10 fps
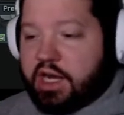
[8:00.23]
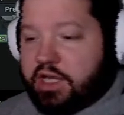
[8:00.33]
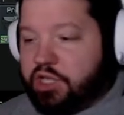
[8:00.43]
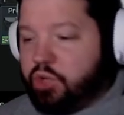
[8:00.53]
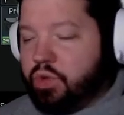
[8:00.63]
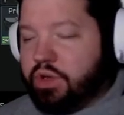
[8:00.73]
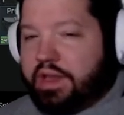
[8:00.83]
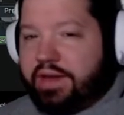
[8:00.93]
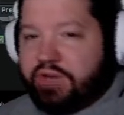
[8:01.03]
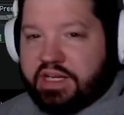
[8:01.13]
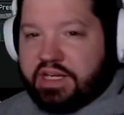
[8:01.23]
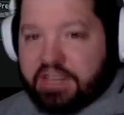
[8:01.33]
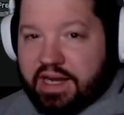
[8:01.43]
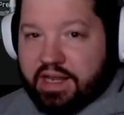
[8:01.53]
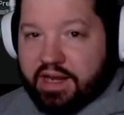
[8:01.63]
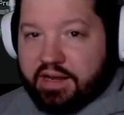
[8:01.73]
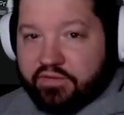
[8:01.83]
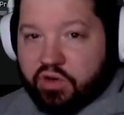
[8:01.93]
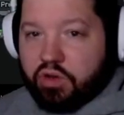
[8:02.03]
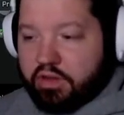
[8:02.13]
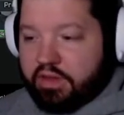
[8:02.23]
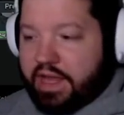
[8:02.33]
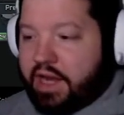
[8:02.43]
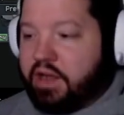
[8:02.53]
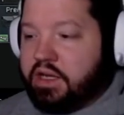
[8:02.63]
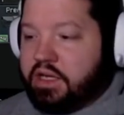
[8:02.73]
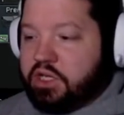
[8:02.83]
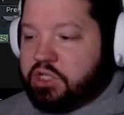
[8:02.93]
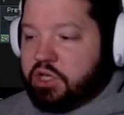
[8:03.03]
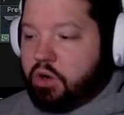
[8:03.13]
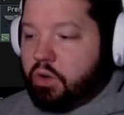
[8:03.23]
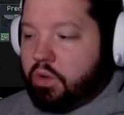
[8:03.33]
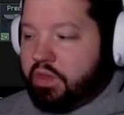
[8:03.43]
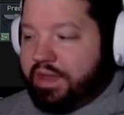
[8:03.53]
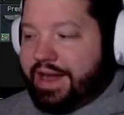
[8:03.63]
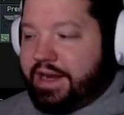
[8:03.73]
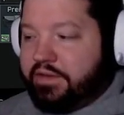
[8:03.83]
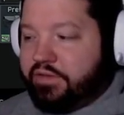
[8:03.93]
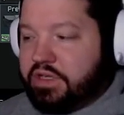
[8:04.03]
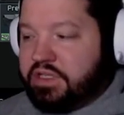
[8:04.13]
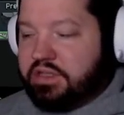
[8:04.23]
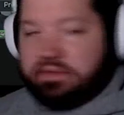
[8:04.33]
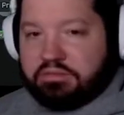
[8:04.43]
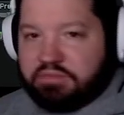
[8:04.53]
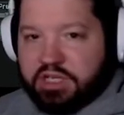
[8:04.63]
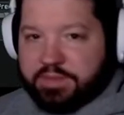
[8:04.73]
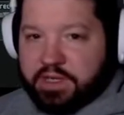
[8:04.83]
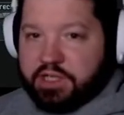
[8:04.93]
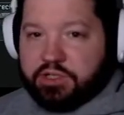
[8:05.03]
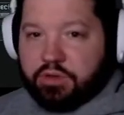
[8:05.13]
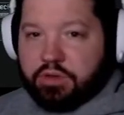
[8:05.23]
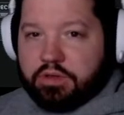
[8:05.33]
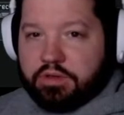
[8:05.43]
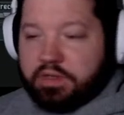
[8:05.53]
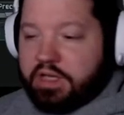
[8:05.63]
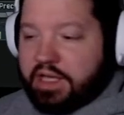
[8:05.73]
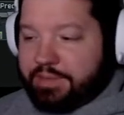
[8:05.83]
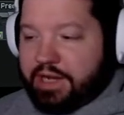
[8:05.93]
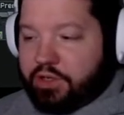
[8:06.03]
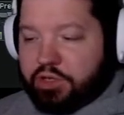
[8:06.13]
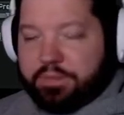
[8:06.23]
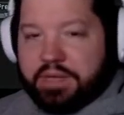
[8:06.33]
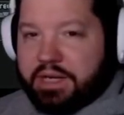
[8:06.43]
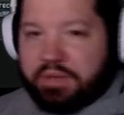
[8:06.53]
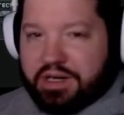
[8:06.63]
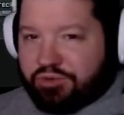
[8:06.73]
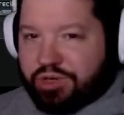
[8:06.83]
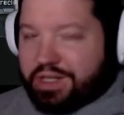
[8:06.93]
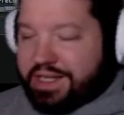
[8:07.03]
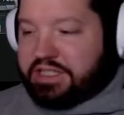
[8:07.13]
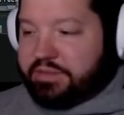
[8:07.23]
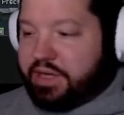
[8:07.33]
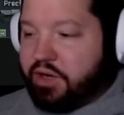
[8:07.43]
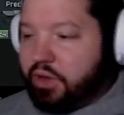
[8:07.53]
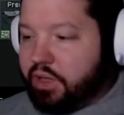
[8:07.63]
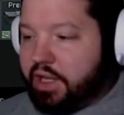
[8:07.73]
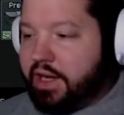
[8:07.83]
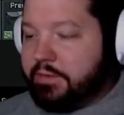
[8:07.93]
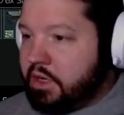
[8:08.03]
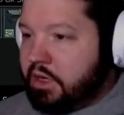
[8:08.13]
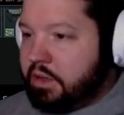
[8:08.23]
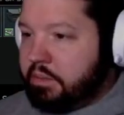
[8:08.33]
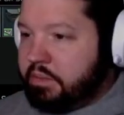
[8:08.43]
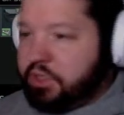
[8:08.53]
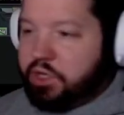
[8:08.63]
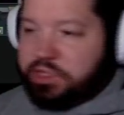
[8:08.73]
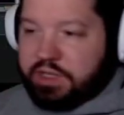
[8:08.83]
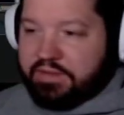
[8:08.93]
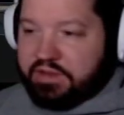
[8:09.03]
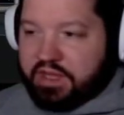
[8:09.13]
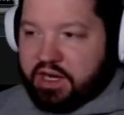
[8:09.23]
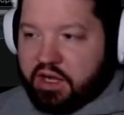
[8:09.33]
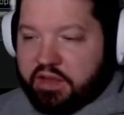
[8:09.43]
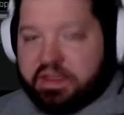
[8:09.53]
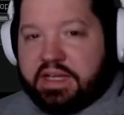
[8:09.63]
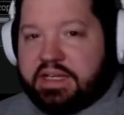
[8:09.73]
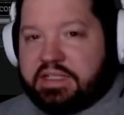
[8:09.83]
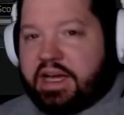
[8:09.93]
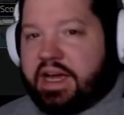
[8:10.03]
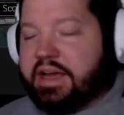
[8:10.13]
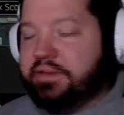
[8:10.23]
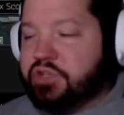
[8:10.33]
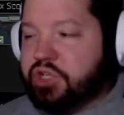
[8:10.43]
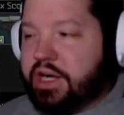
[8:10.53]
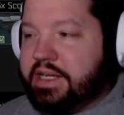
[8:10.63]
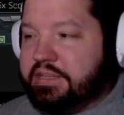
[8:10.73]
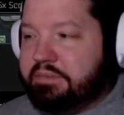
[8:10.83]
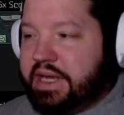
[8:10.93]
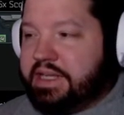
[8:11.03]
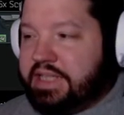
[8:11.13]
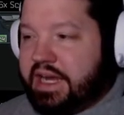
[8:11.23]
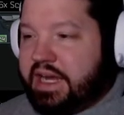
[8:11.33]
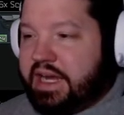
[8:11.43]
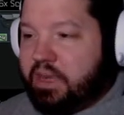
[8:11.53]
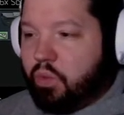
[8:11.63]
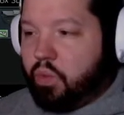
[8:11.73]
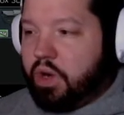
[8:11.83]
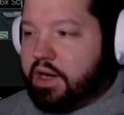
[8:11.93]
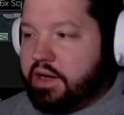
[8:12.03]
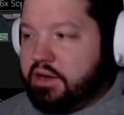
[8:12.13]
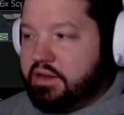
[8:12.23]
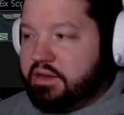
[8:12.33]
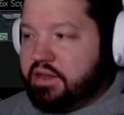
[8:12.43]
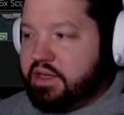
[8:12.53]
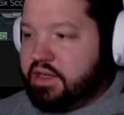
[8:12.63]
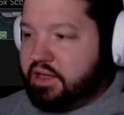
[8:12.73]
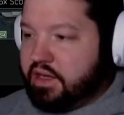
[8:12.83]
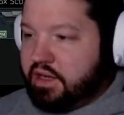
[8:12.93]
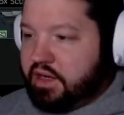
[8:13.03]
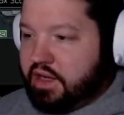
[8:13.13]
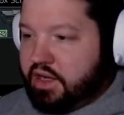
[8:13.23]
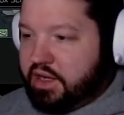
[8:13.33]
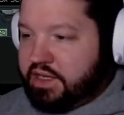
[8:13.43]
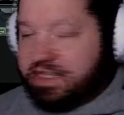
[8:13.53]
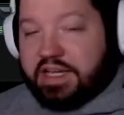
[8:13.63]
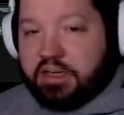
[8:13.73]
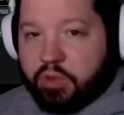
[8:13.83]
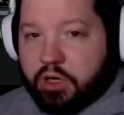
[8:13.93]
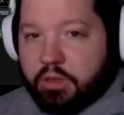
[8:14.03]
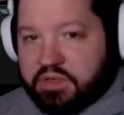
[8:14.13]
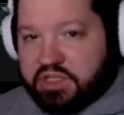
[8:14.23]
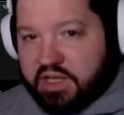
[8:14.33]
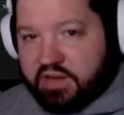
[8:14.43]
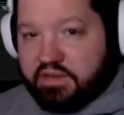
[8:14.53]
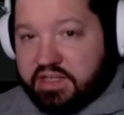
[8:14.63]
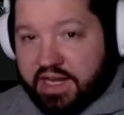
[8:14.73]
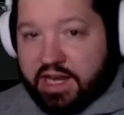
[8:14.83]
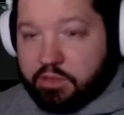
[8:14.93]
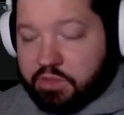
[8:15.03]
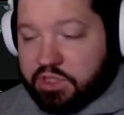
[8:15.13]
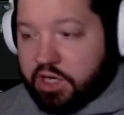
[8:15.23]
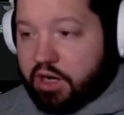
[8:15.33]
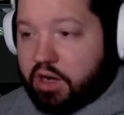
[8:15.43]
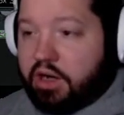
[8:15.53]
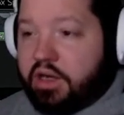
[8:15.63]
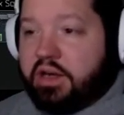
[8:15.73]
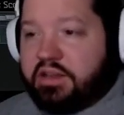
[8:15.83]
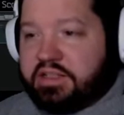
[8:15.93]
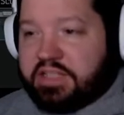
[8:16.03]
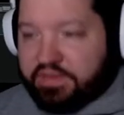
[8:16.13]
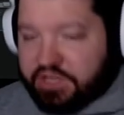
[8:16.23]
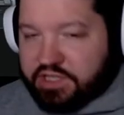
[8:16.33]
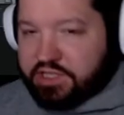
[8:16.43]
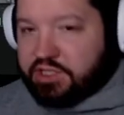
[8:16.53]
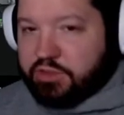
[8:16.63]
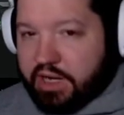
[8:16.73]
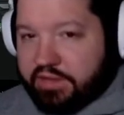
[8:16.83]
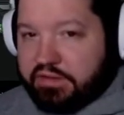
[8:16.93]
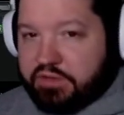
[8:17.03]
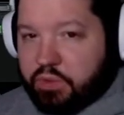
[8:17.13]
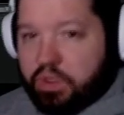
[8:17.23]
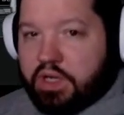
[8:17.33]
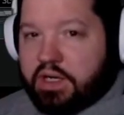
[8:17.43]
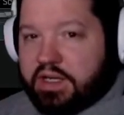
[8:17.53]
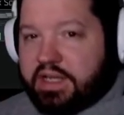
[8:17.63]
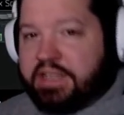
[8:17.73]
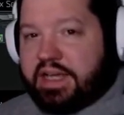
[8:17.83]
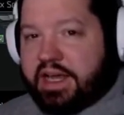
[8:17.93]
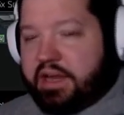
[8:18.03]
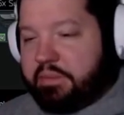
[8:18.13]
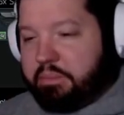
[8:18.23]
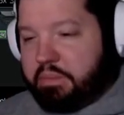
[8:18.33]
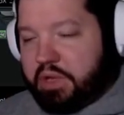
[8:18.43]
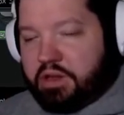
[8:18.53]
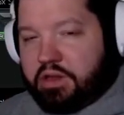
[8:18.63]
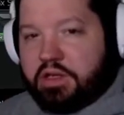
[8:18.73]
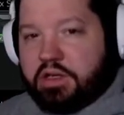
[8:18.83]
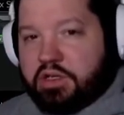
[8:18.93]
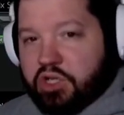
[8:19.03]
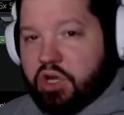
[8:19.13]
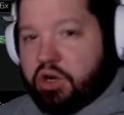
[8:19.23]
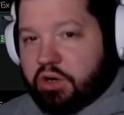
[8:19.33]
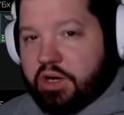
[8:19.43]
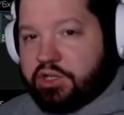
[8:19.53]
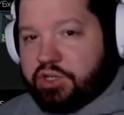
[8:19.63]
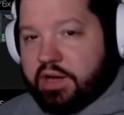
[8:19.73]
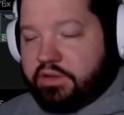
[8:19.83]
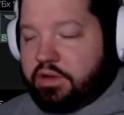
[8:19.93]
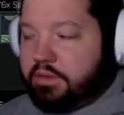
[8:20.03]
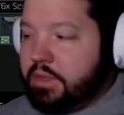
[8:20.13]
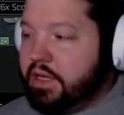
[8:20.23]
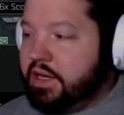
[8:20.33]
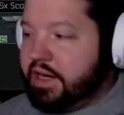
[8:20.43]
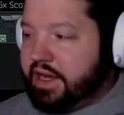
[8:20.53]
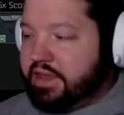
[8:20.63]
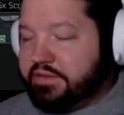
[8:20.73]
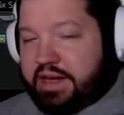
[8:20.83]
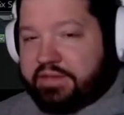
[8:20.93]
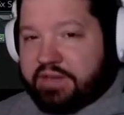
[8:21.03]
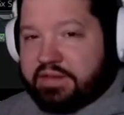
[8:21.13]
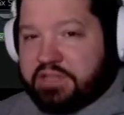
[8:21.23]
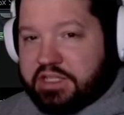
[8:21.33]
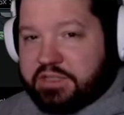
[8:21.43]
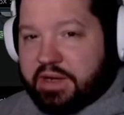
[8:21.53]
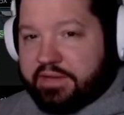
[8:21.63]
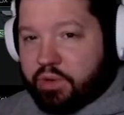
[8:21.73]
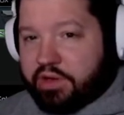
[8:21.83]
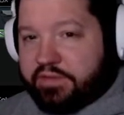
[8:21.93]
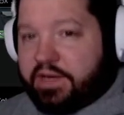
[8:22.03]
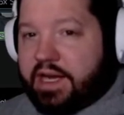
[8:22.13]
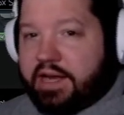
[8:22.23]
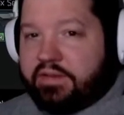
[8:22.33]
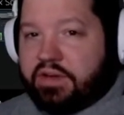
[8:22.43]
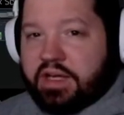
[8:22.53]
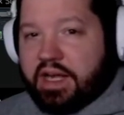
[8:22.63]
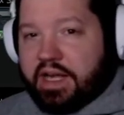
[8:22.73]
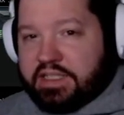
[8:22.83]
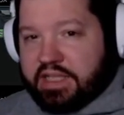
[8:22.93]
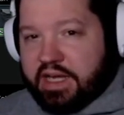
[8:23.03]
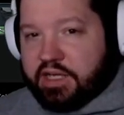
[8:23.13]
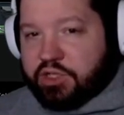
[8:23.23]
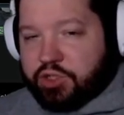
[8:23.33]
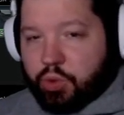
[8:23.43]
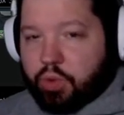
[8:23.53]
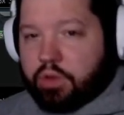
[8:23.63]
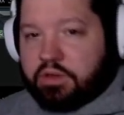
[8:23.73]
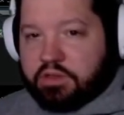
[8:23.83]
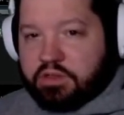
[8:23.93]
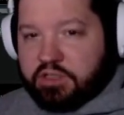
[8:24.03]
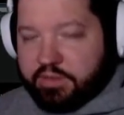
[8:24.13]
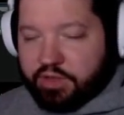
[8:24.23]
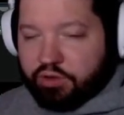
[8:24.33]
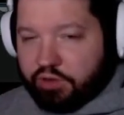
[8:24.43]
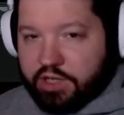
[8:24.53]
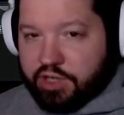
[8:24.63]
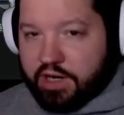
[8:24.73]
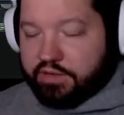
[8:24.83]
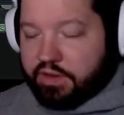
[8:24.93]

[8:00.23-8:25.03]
You will never get a sight line further than that. So that difference is minuscule. It might look big, but it really doesn't mean a whole lot. But you also have to think on these, I have tried to maintain what the intended purpose of these calibers are. The 7.62x51 is a middle to long range rifle, and the 5.56x45 is a short to middle range rifle.